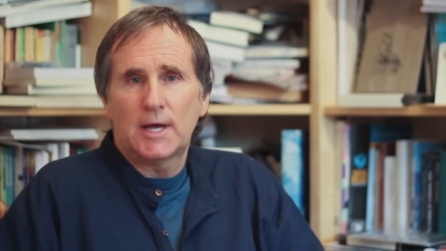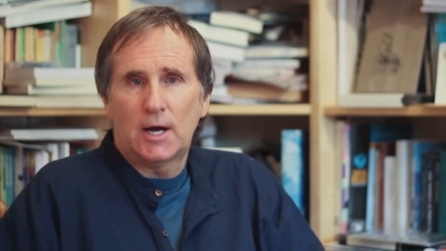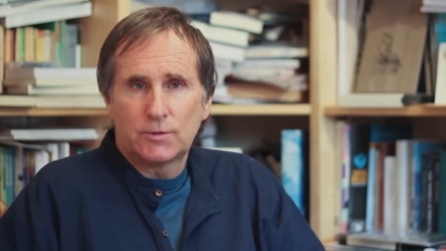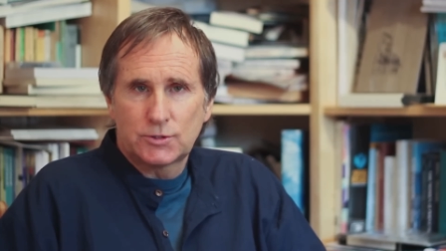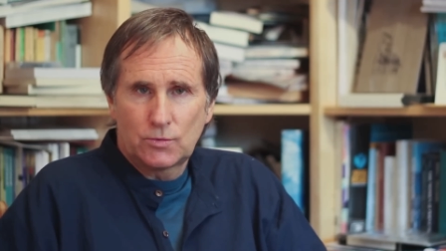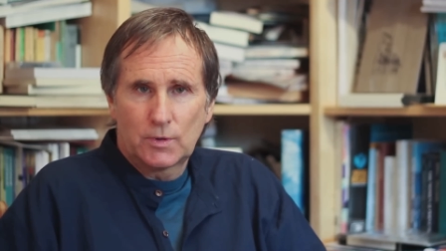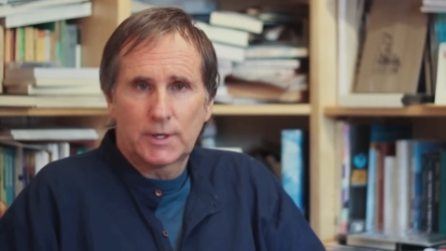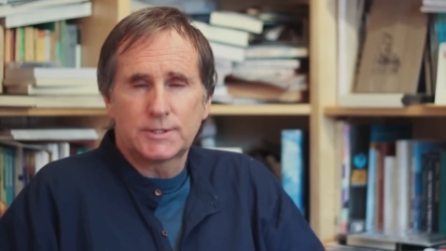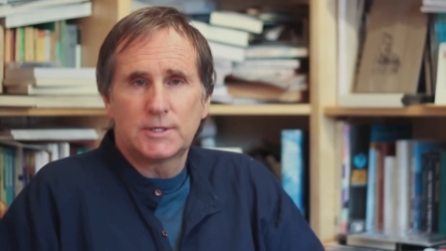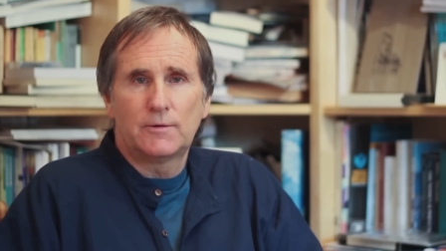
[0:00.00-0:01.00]
how it's to
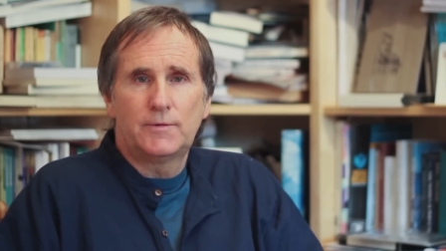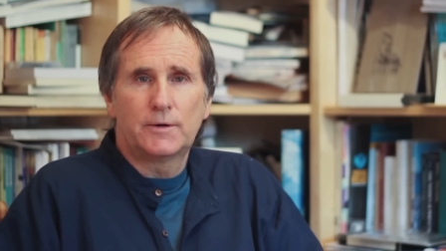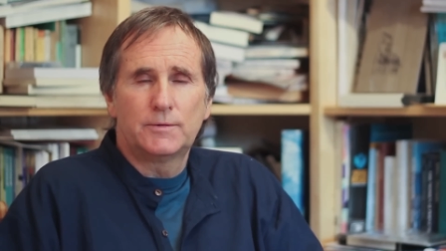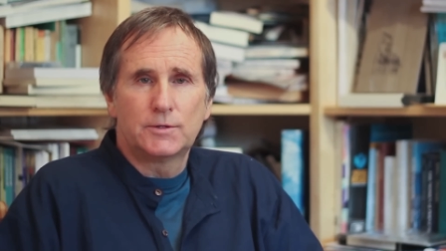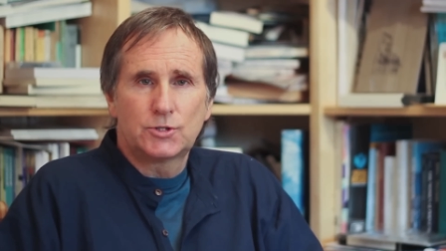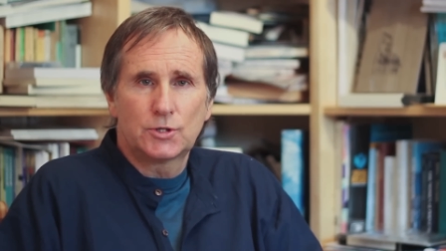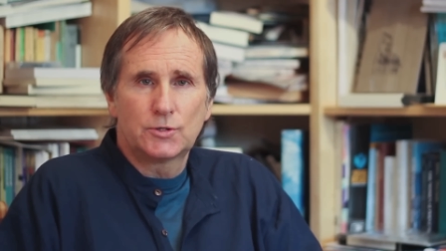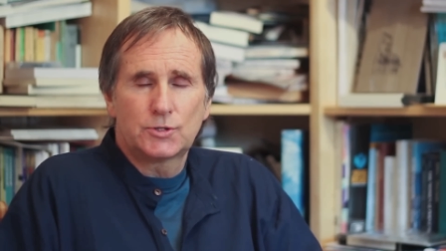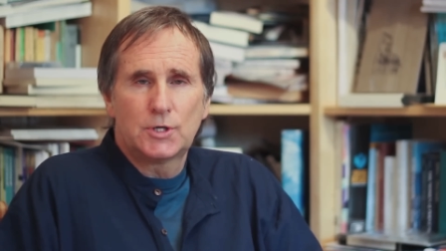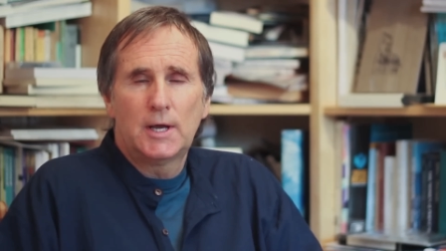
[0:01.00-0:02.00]
work itself out in the
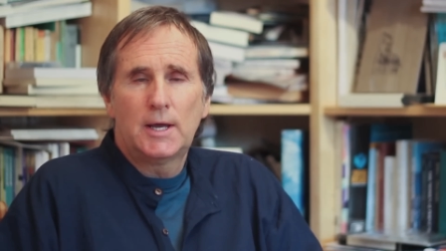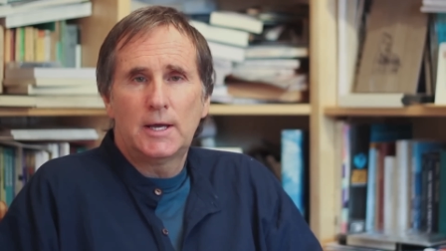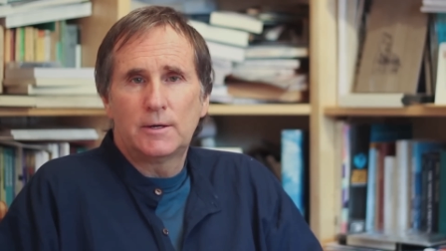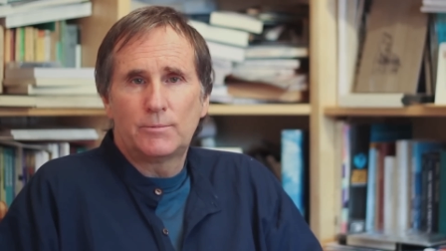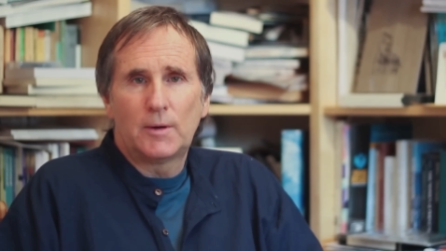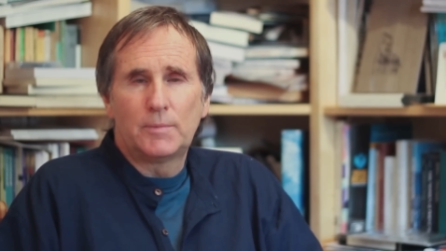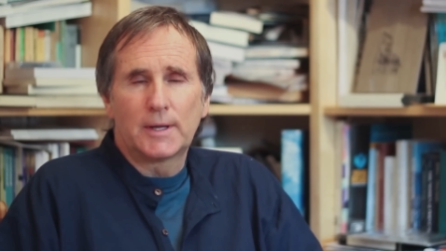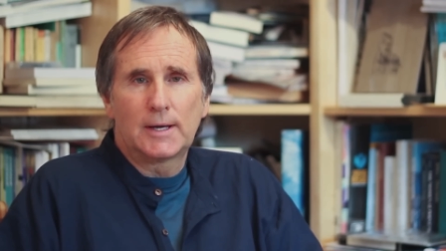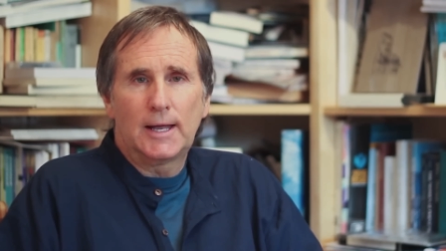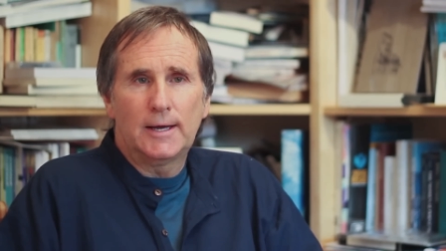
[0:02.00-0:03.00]
church and in
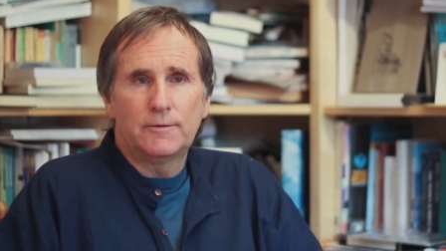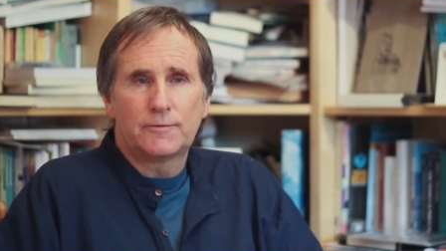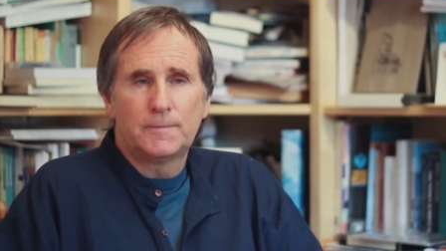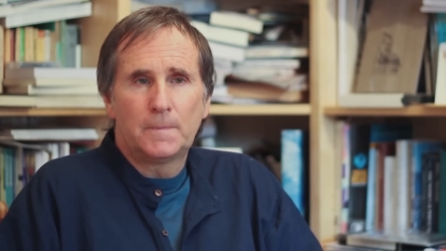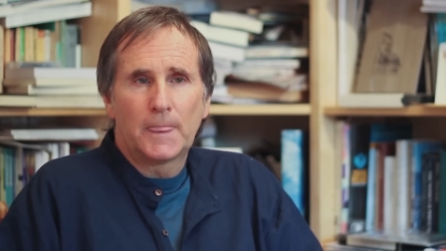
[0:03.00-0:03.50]
public life.